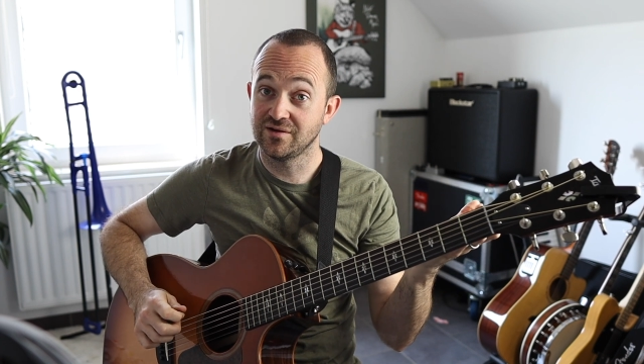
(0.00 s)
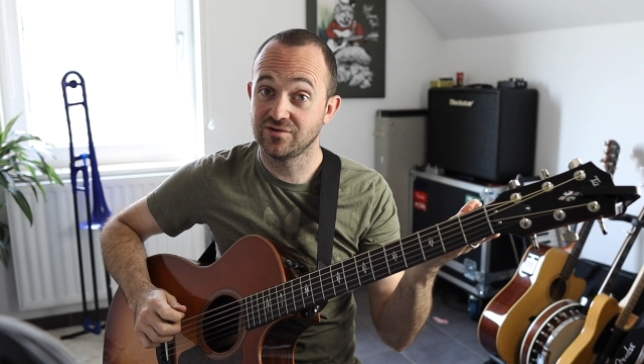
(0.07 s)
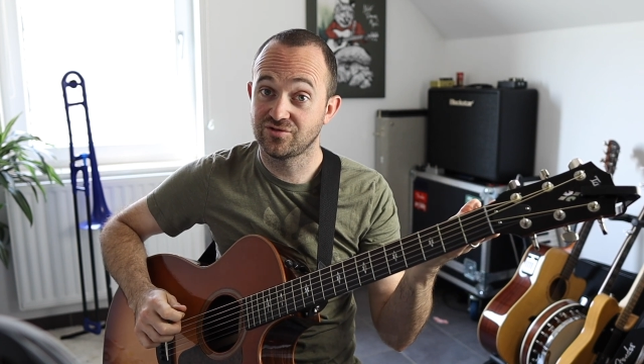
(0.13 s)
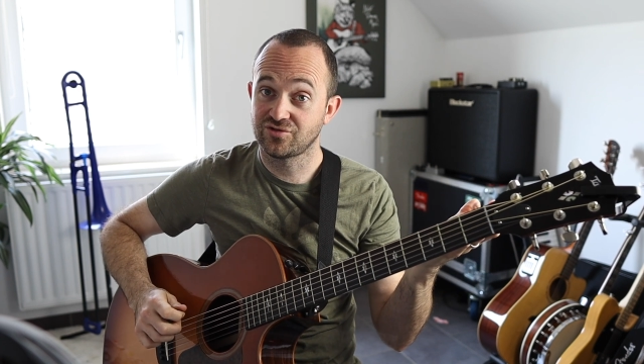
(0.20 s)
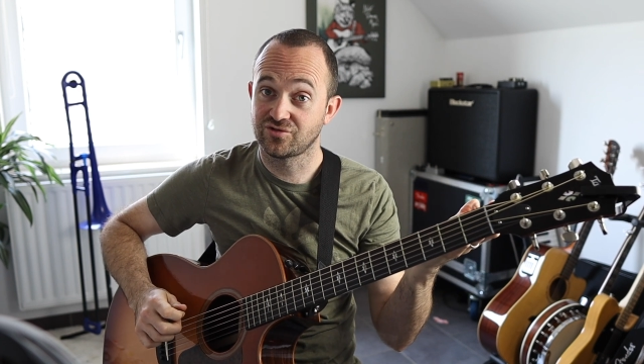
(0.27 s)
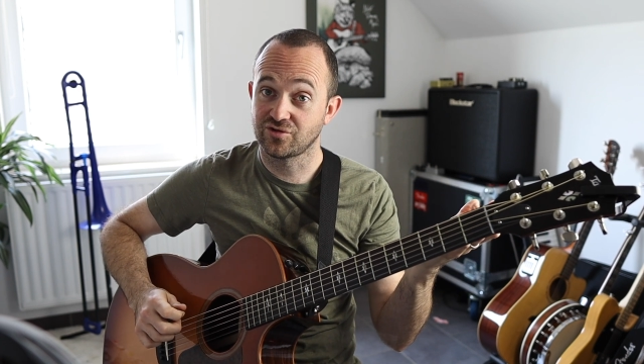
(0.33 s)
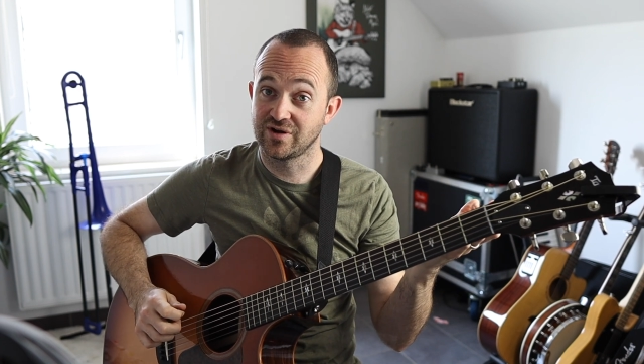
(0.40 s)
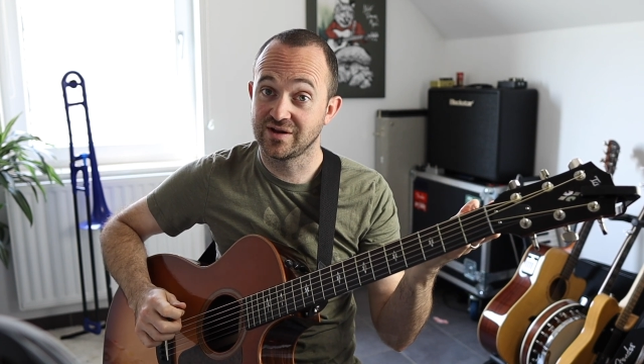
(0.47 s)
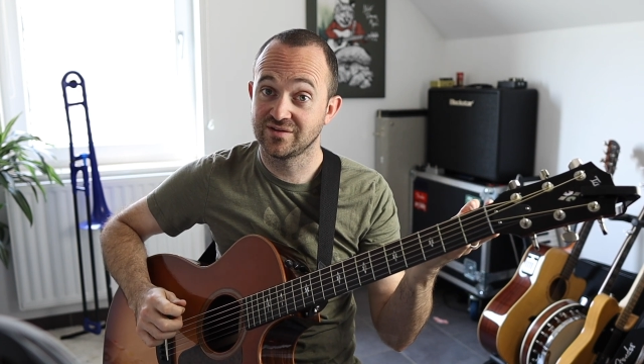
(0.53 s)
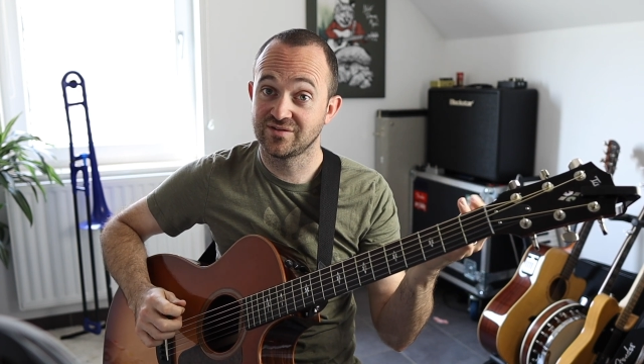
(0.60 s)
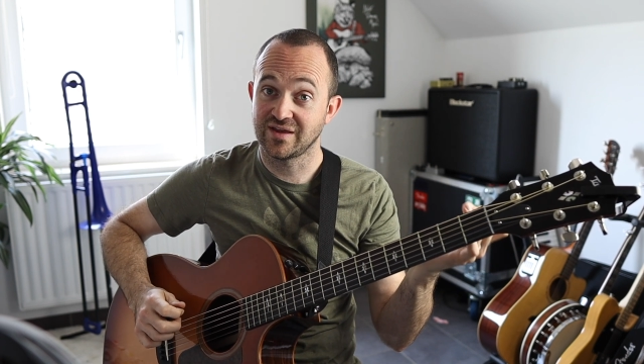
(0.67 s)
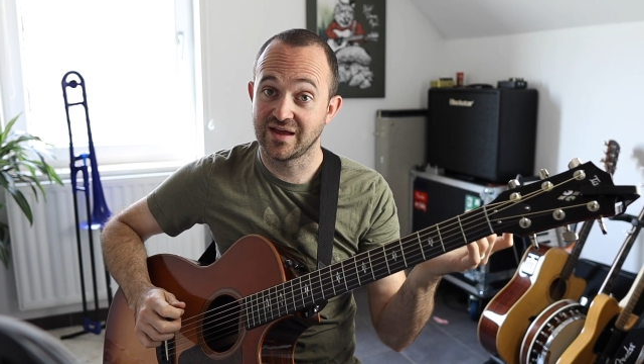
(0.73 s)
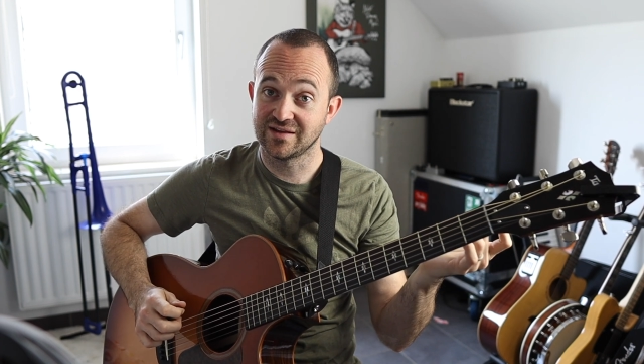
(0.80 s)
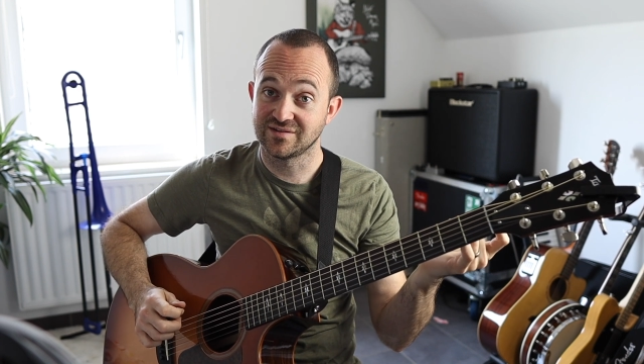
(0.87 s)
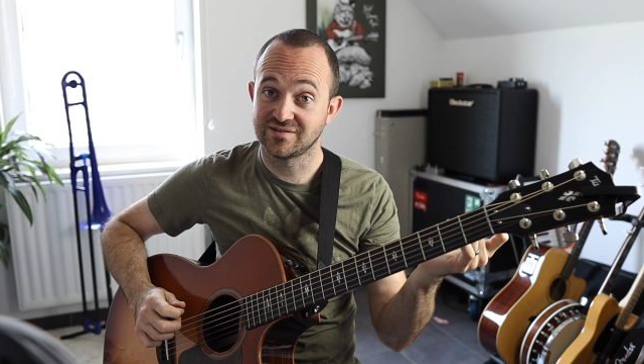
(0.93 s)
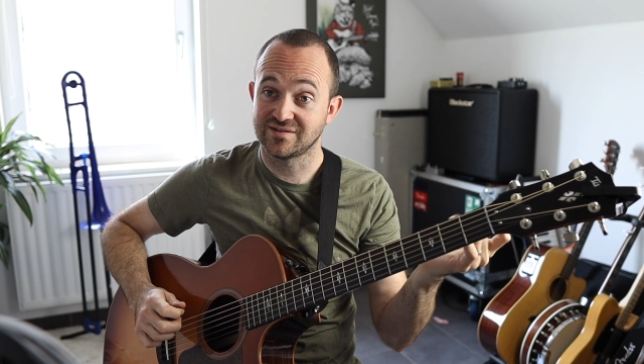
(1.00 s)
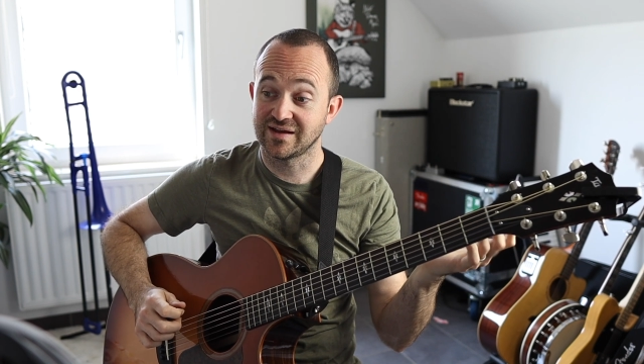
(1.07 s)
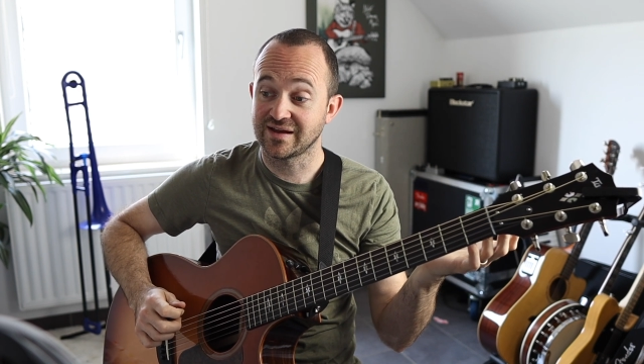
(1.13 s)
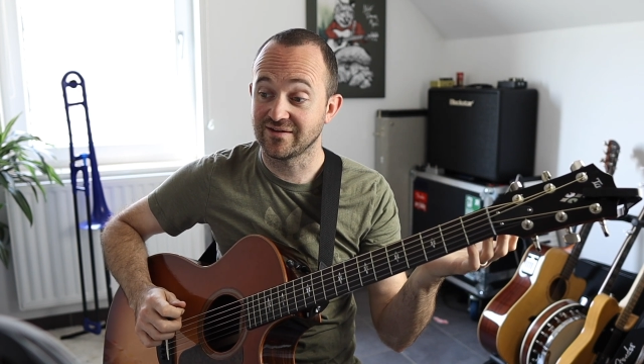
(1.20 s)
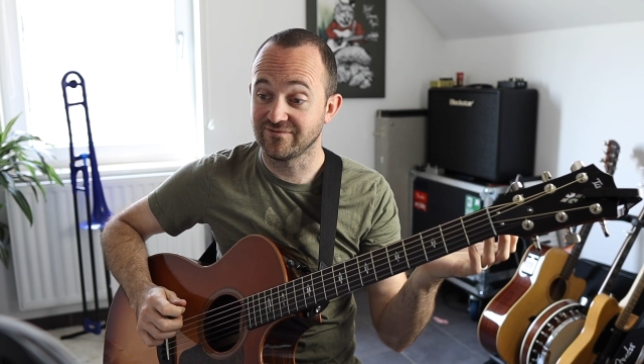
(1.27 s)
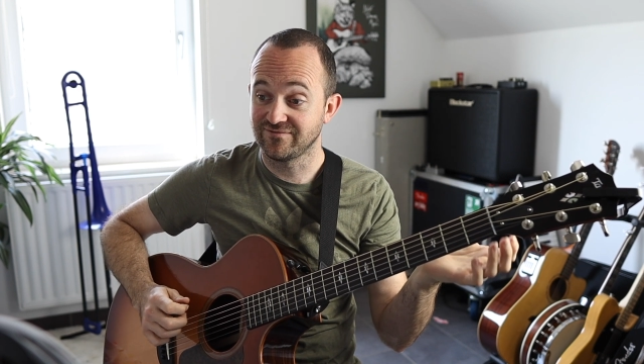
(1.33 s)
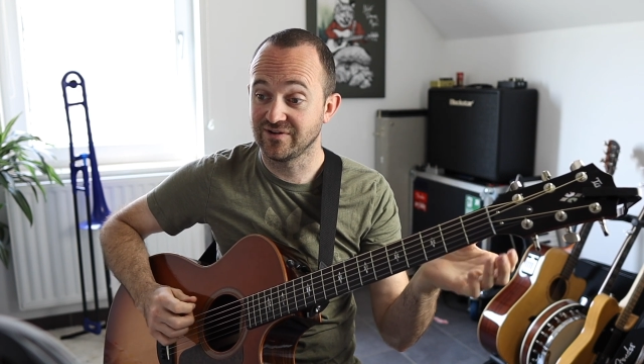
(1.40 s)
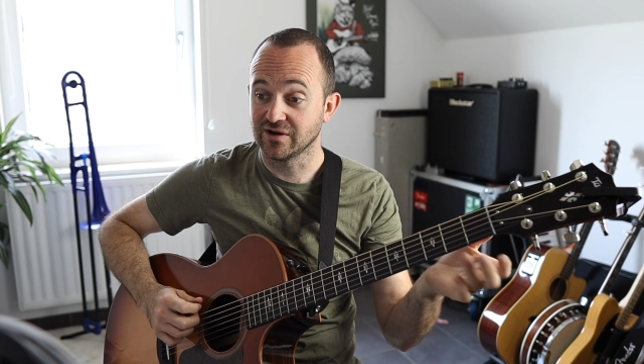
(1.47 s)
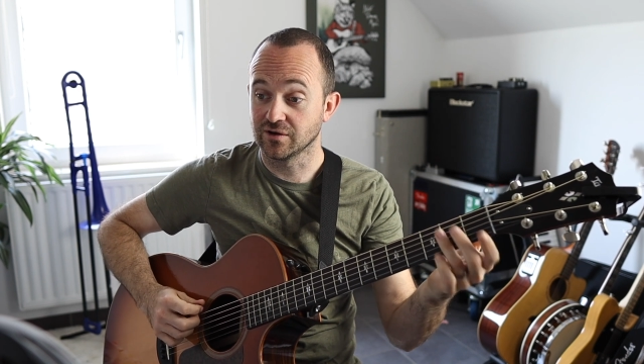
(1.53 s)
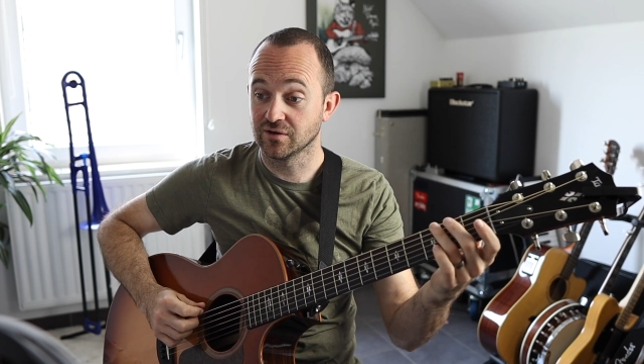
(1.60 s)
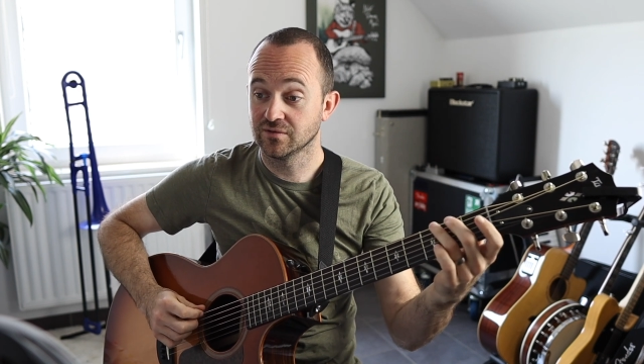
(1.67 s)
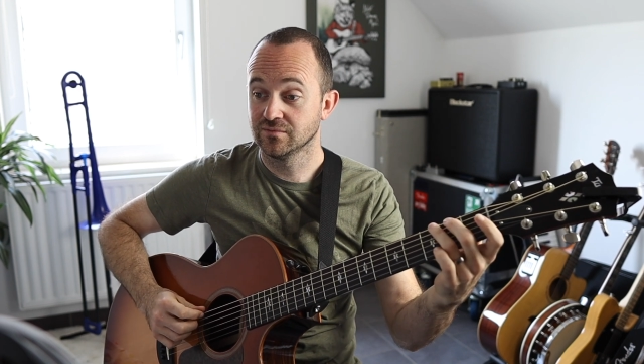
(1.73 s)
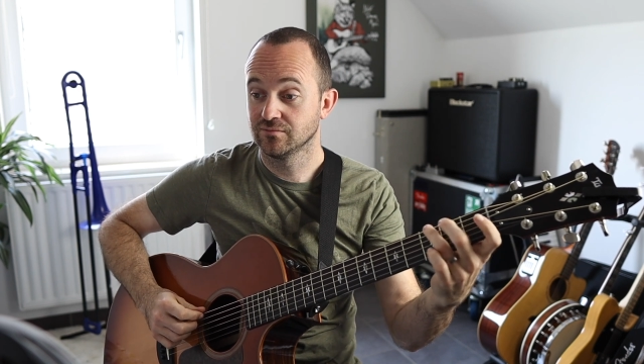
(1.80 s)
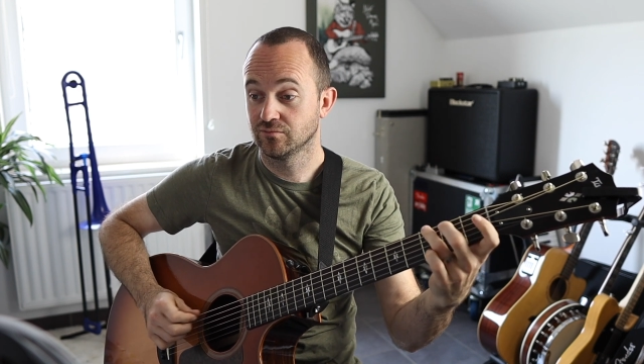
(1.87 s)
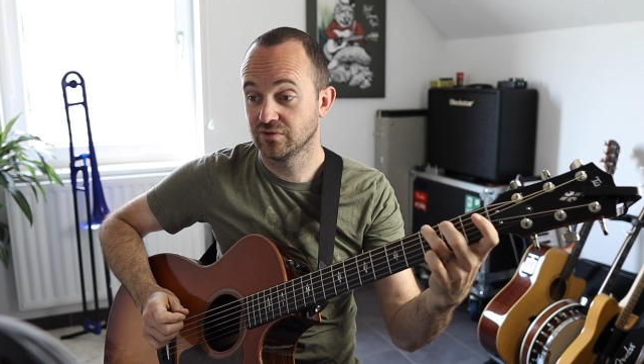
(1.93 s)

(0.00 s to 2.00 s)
strings and 2nd finger.